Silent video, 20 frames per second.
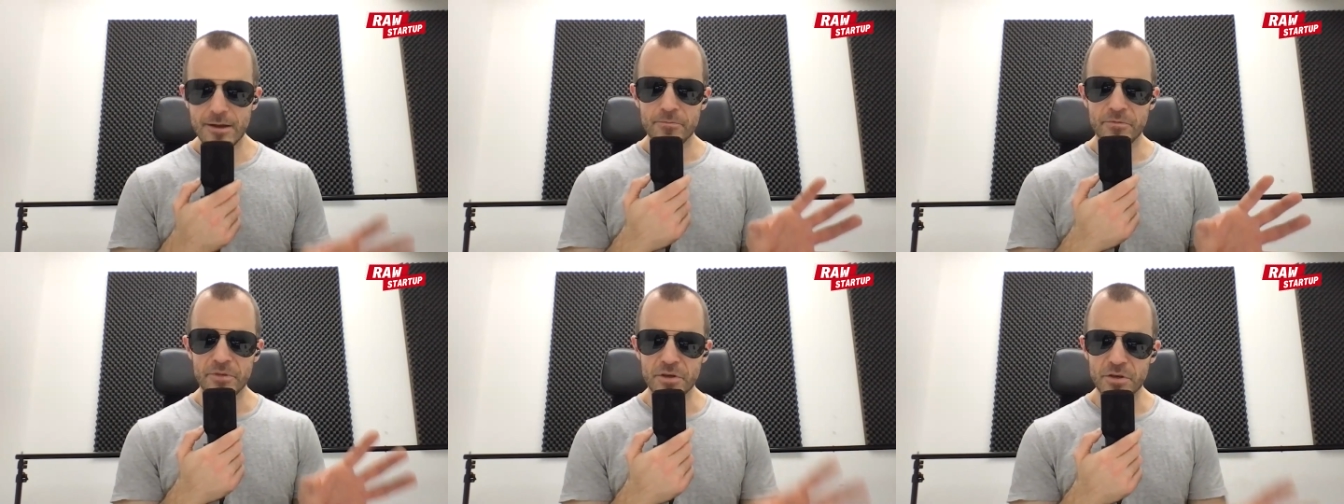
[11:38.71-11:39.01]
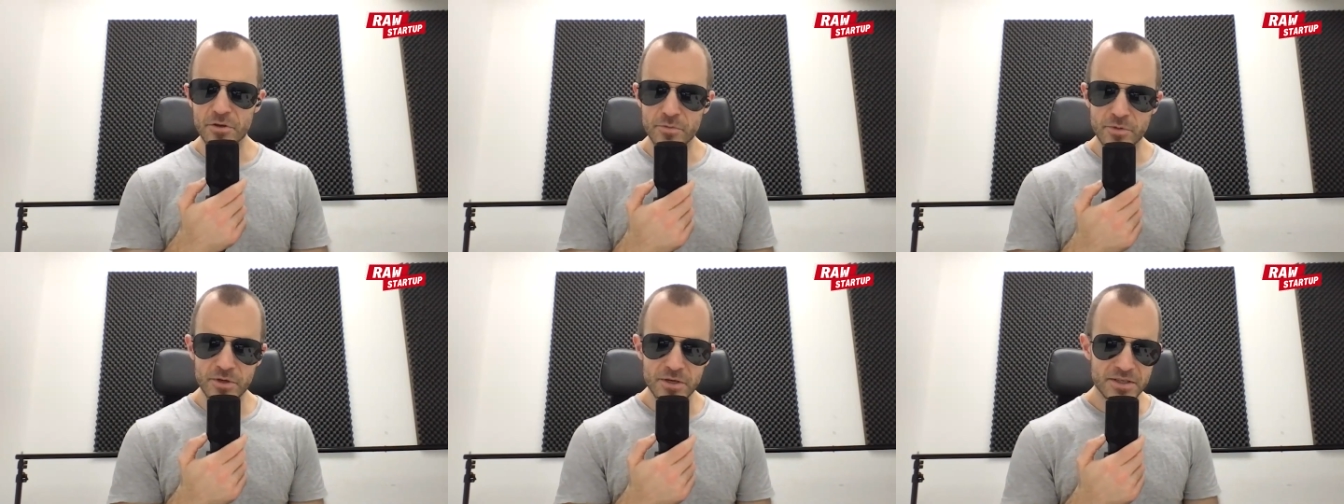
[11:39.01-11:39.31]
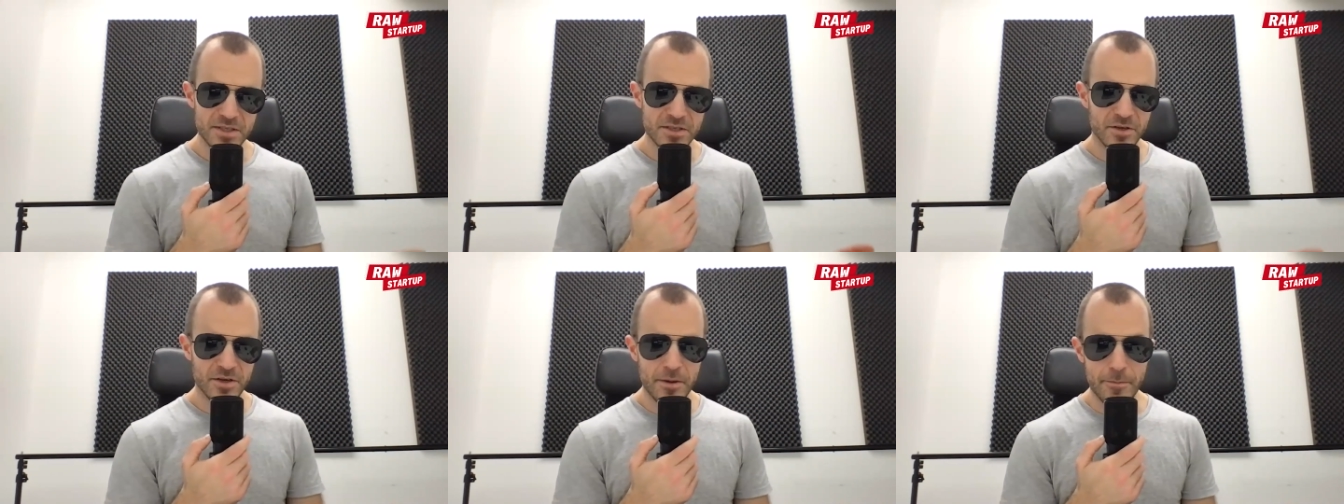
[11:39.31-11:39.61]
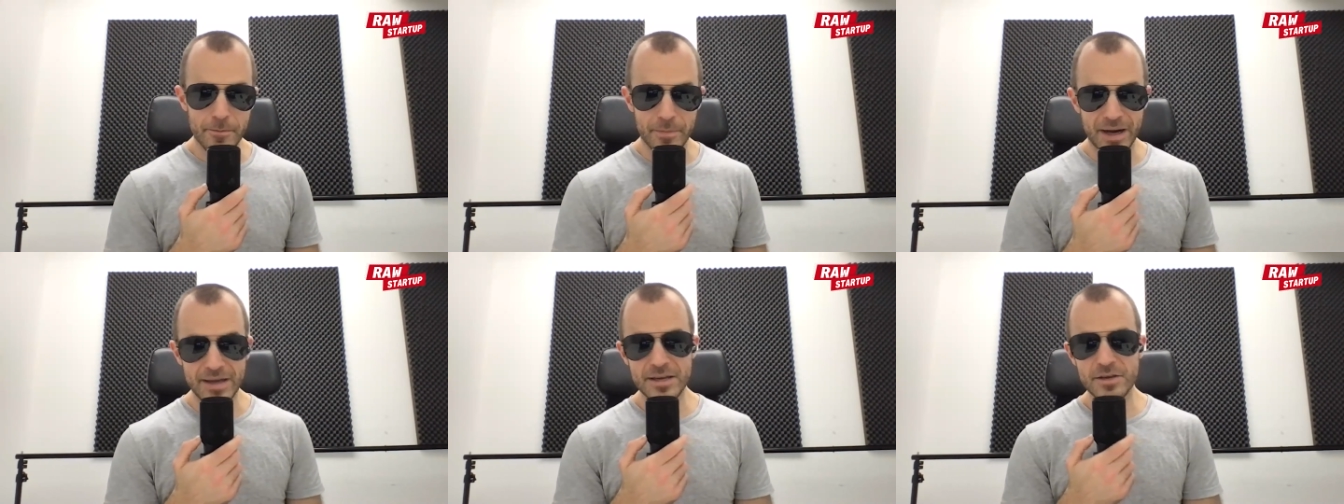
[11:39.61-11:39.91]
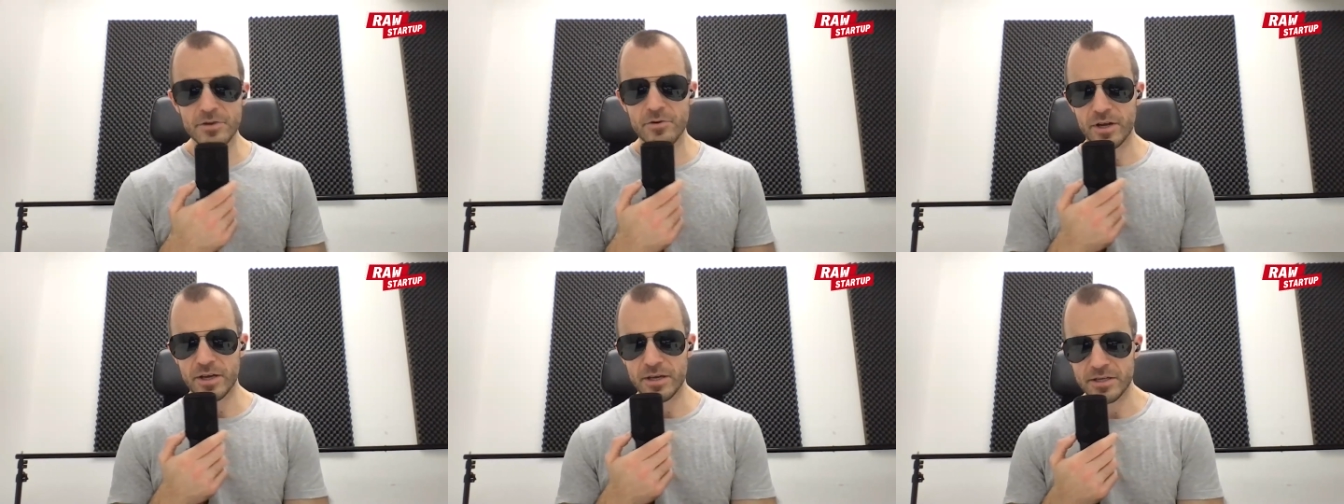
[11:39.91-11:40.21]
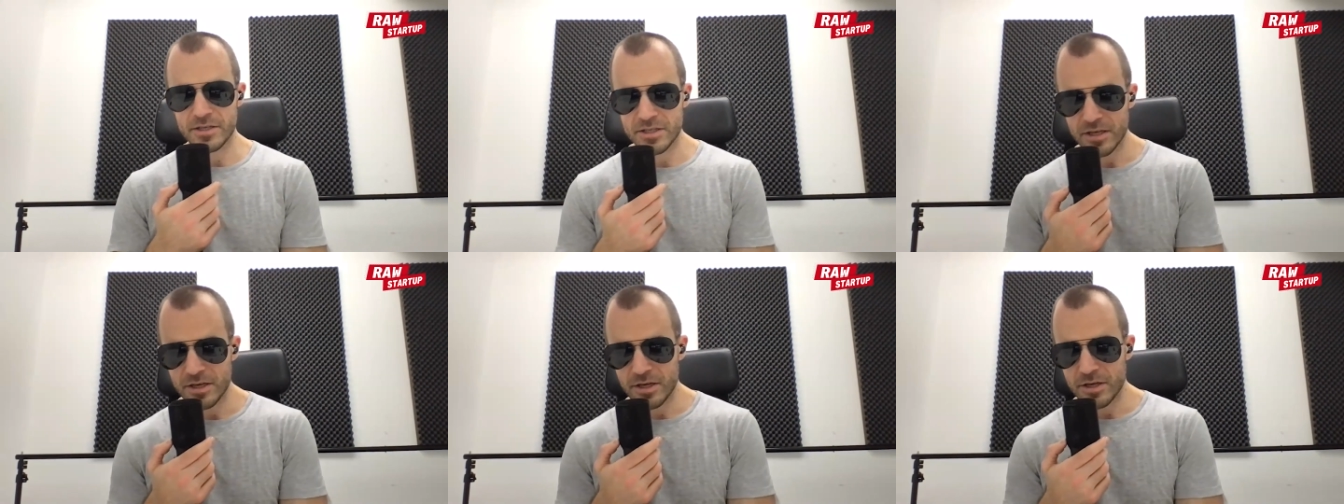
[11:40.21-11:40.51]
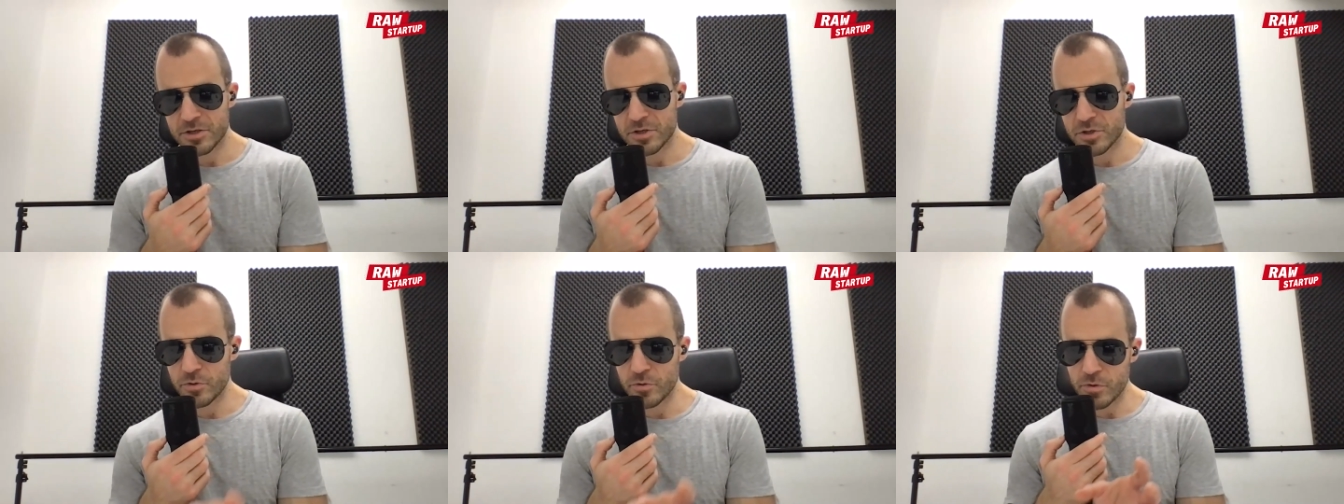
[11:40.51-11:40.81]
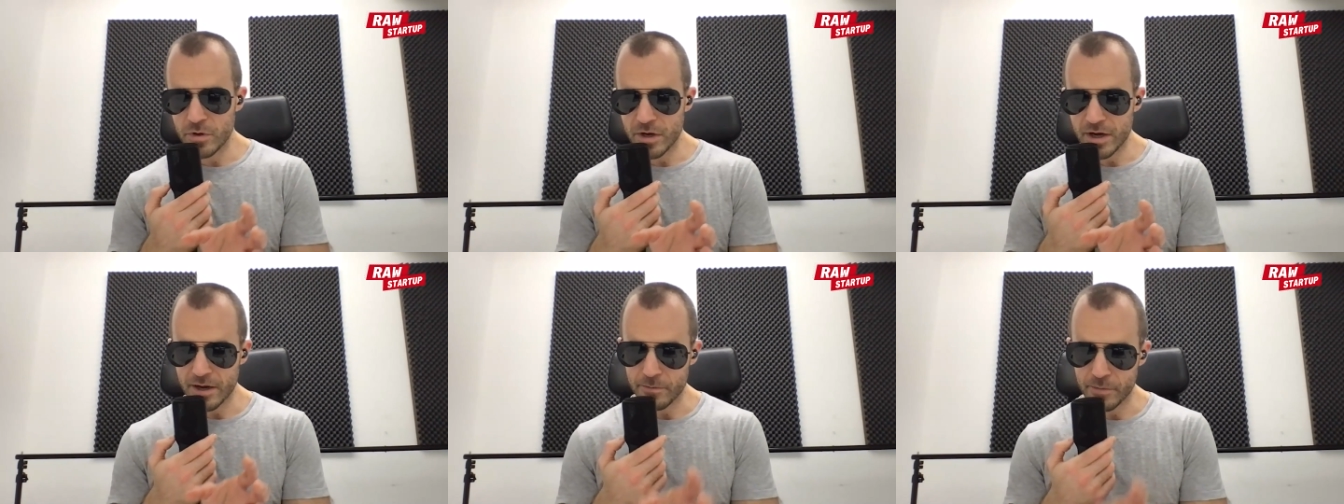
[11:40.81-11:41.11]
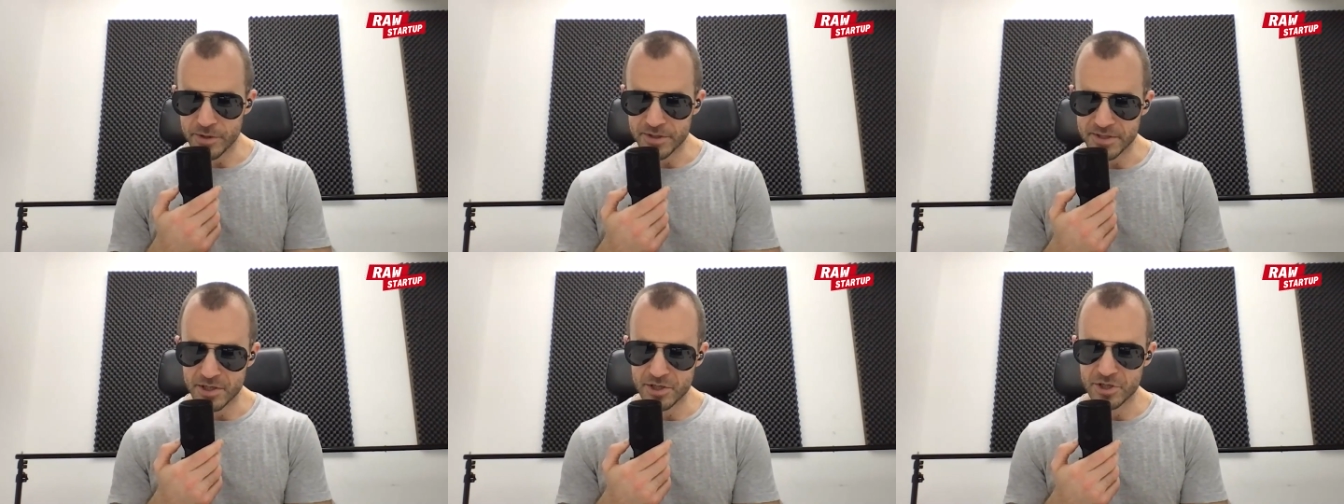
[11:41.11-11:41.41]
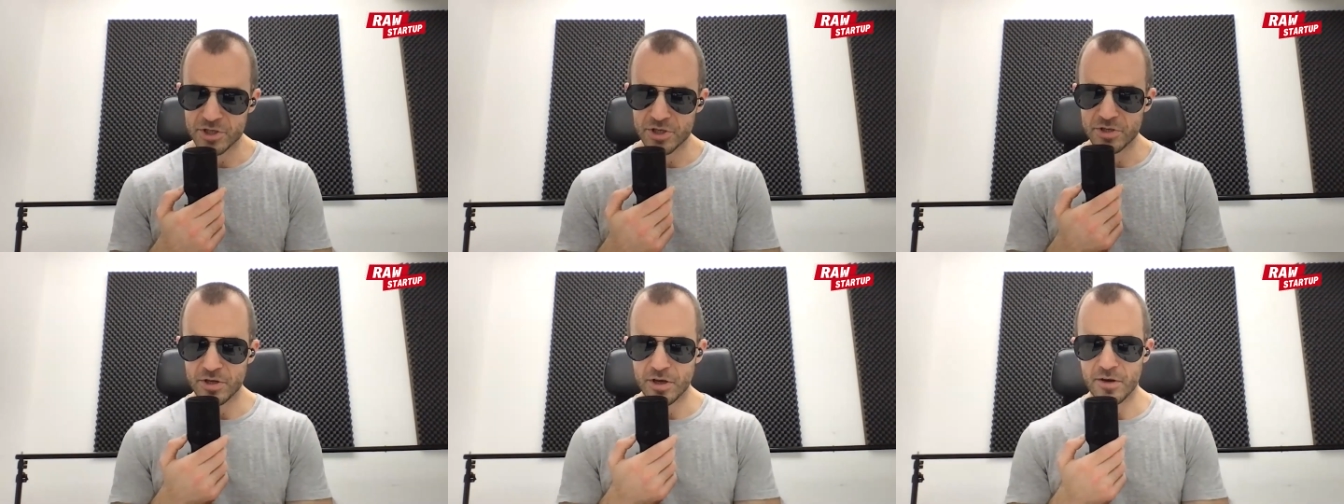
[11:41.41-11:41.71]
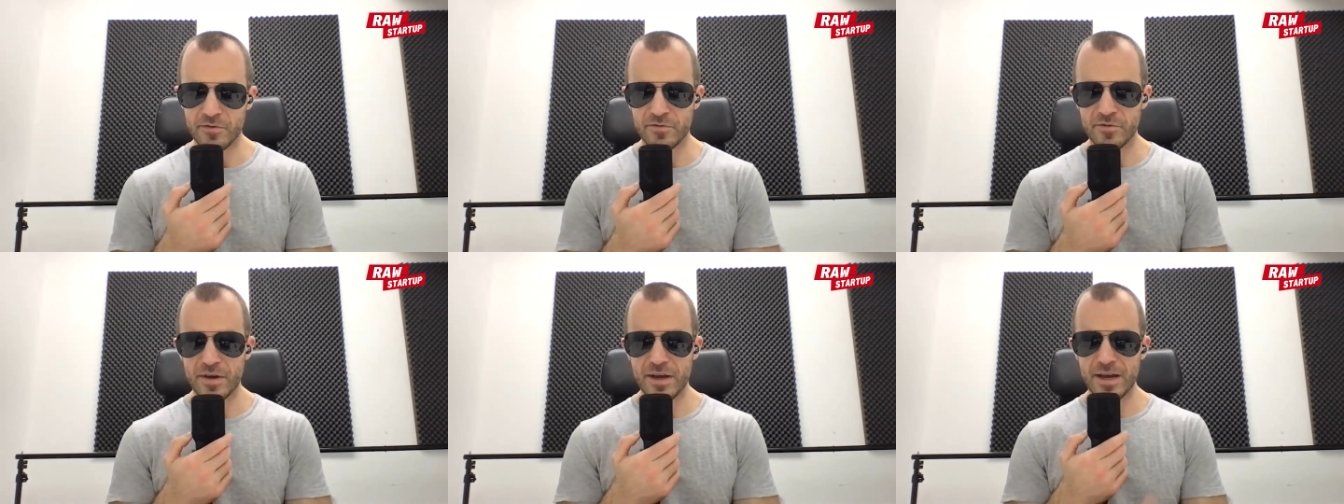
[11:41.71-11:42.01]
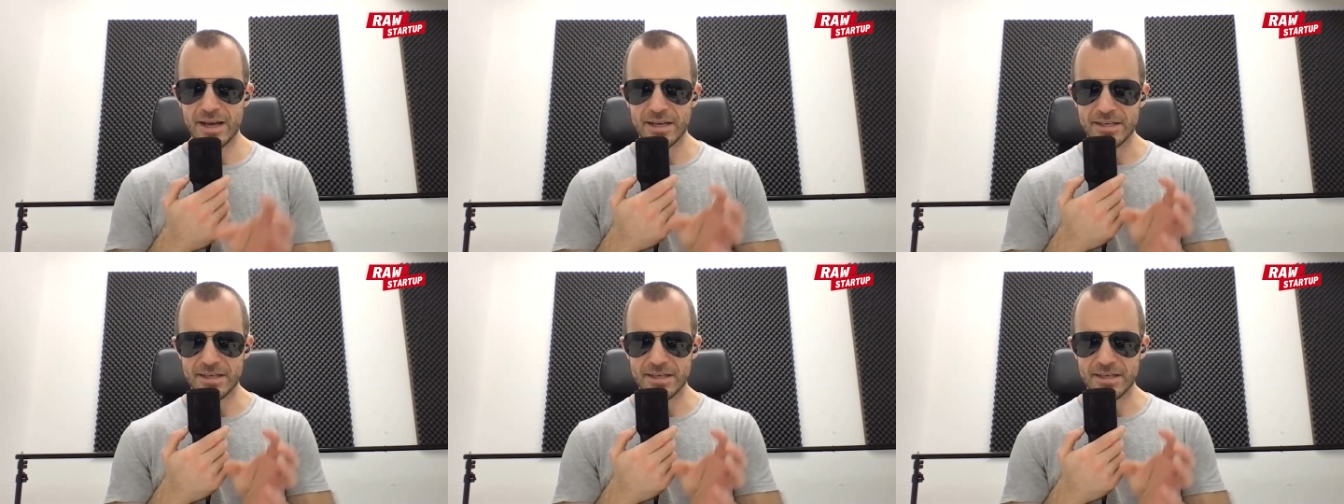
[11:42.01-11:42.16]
The human is going to migrate to a position of